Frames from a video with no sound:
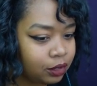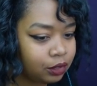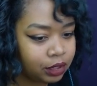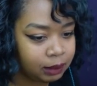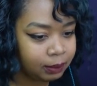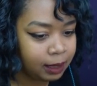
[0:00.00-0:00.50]
a
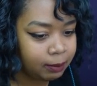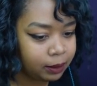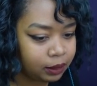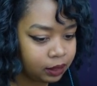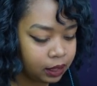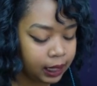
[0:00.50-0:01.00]
great map
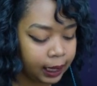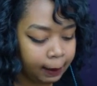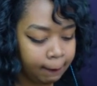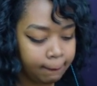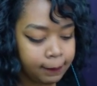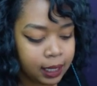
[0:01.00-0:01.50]

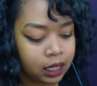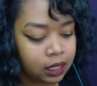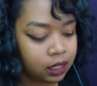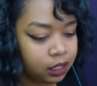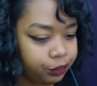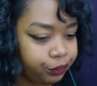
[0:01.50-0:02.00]

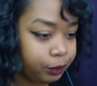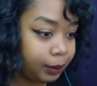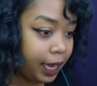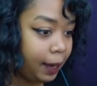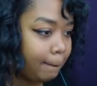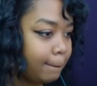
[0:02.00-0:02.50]
for
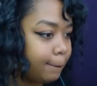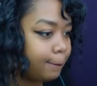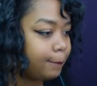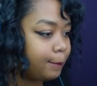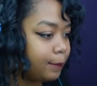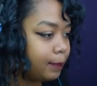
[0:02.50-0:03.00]
me.
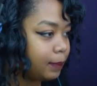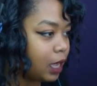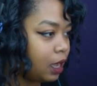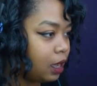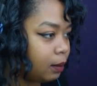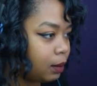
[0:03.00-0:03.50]

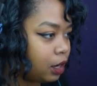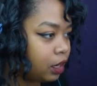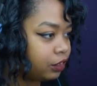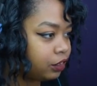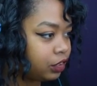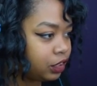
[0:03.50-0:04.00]
Our
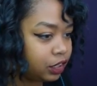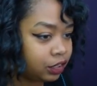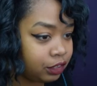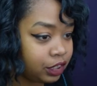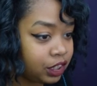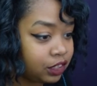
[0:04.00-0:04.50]
oxygen
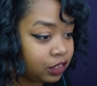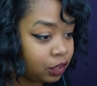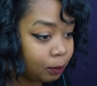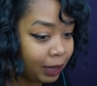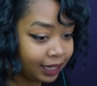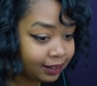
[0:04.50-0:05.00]
generation's a
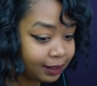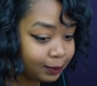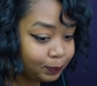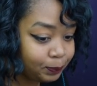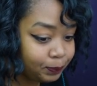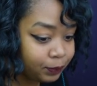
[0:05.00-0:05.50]
mess,
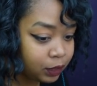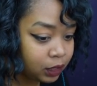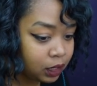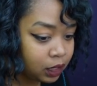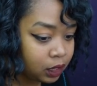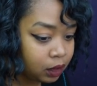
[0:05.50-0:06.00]

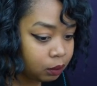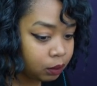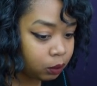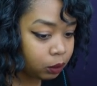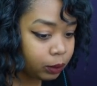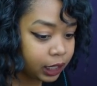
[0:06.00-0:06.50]

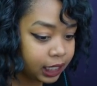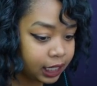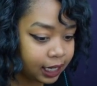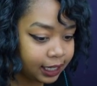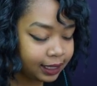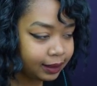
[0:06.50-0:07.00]
but we're working
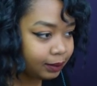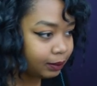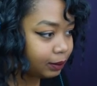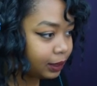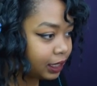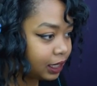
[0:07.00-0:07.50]
on it.
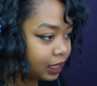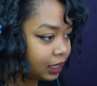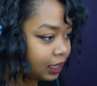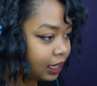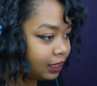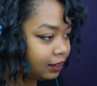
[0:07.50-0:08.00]
We're working on
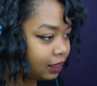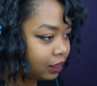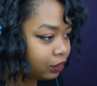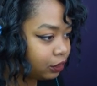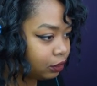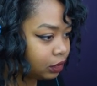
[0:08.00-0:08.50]
it, guys. I
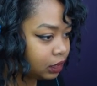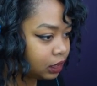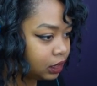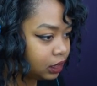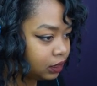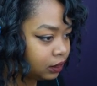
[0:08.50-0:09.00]
also need
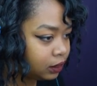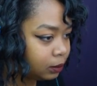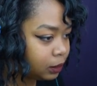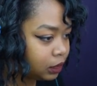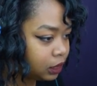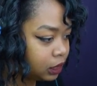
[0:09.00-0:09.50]
this to
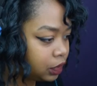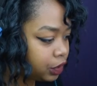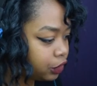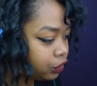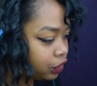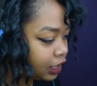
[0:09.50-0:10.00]
be
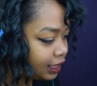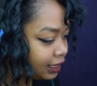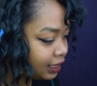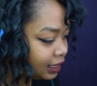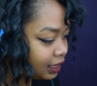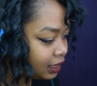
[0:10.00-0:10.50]

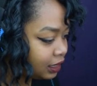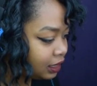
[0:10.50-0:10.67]
deconstructed